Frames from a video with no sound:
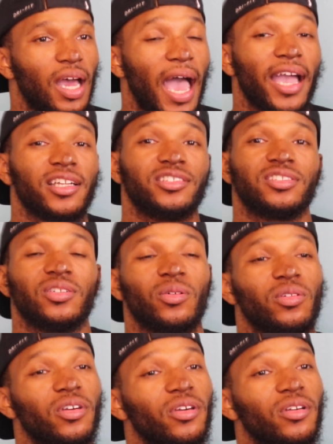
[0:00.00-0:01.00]
I can still
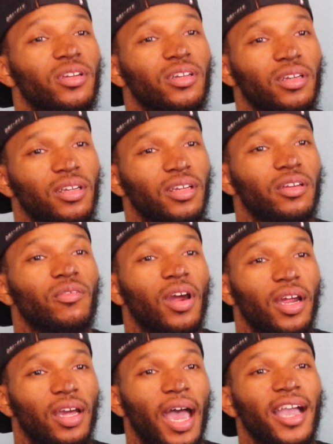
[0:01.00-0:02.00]
learn.
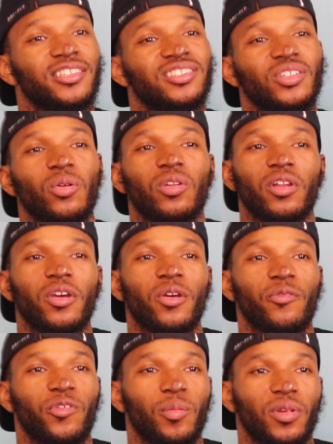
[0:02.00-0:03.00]
Right, I can still
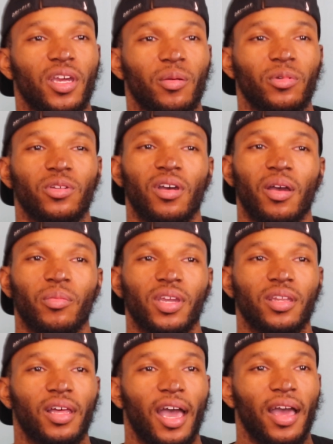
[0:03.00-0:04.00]
learn from them, you know what I
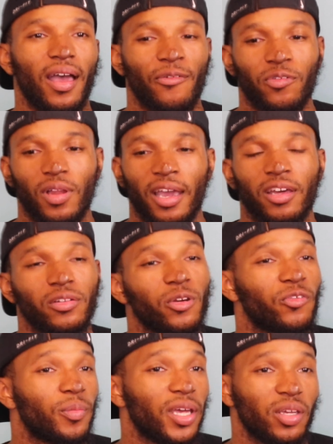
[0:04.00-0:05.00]
mean? Like, I feel like I can
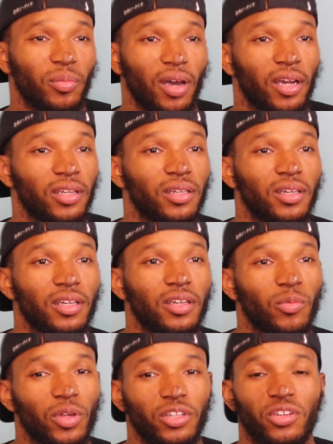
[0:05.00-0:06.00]
learn from anybody,
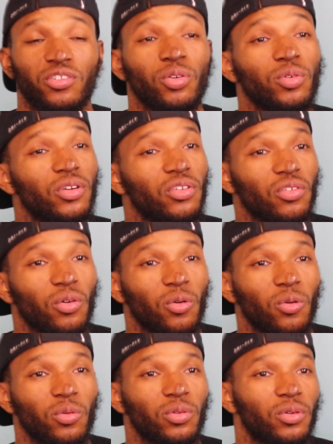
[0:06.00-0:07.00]
whether you're 2 years
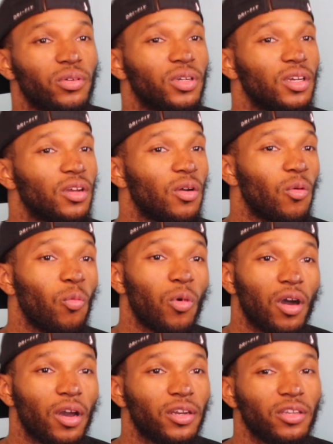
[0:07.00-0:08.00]
old or
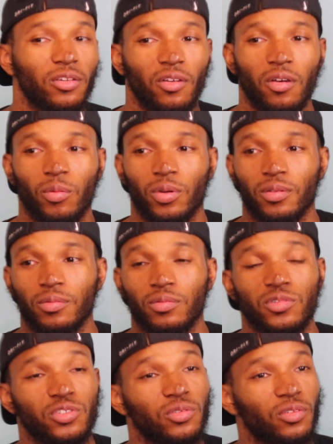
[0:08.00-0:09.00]
1, you know, or
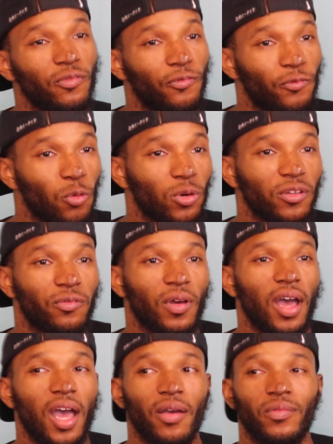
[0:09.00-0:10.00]

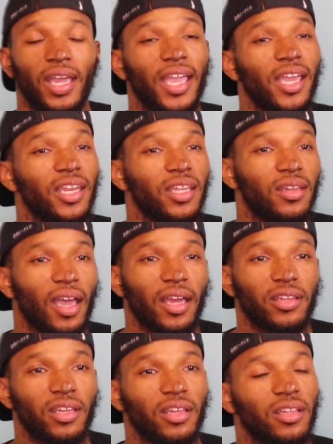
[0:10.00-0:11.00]
45, 80,
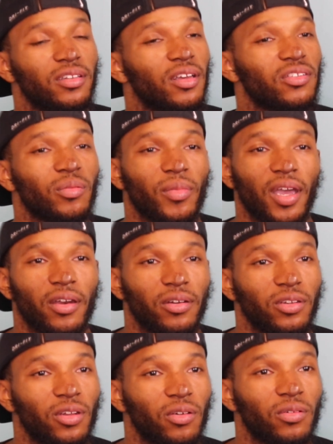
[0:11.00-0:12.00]
90, it doesn't
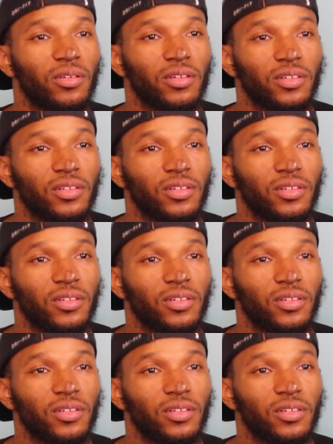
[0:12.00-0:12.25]
matter, you know.